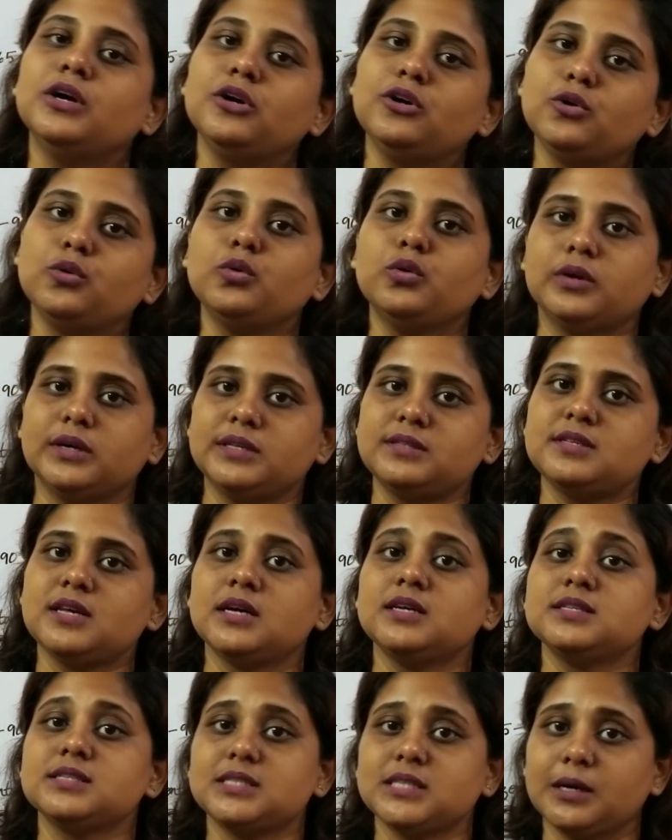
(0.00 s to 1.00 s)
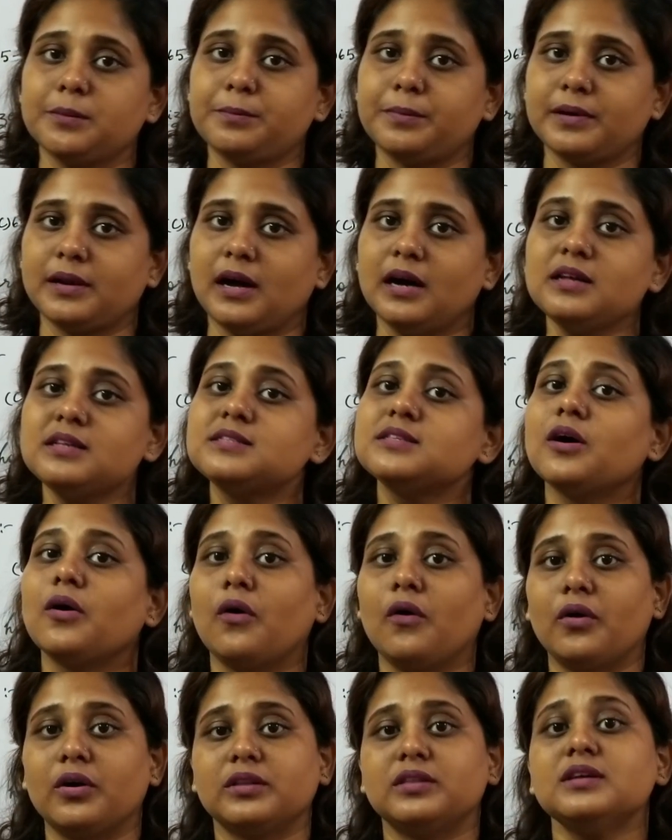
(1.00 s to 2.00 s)
to its subclass
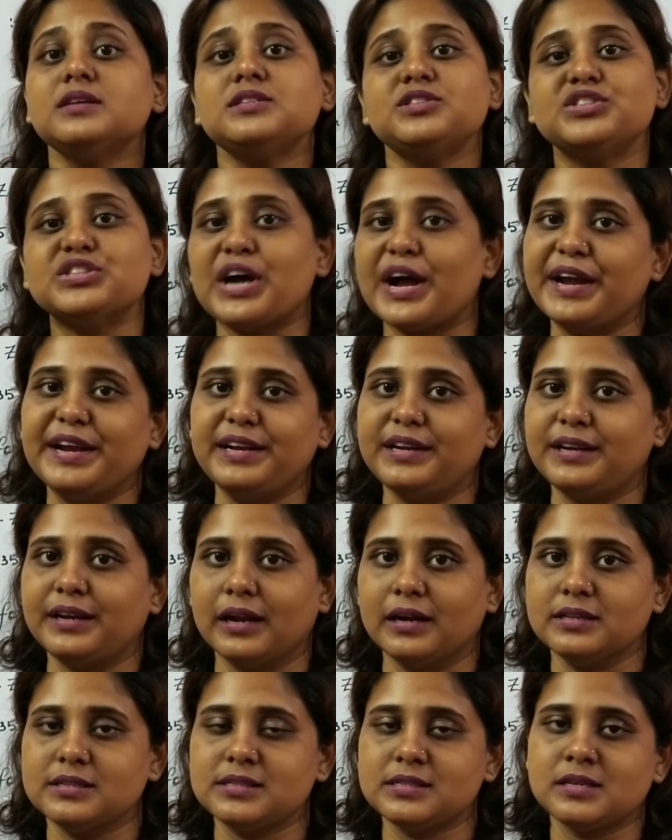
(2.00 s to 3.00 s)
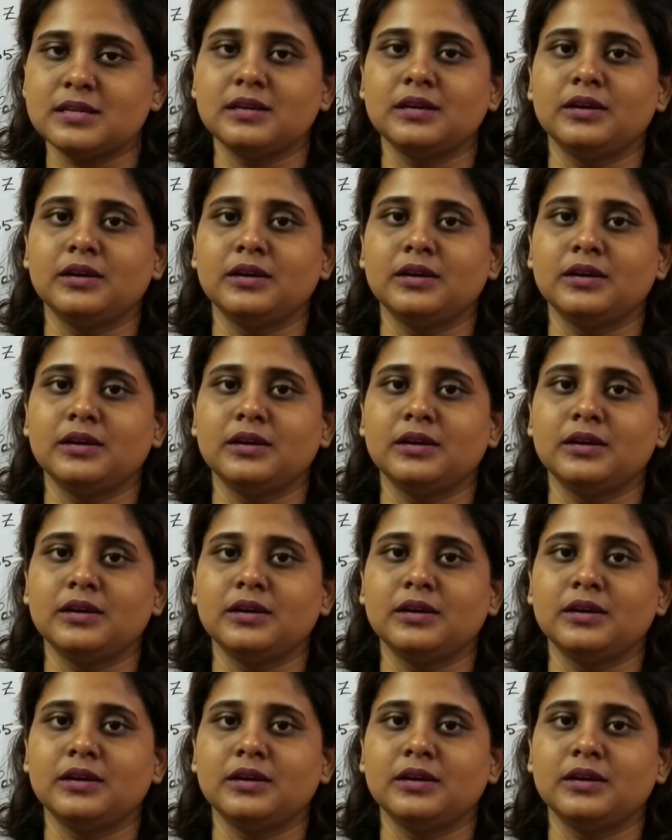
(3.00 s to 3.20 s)
or the child class.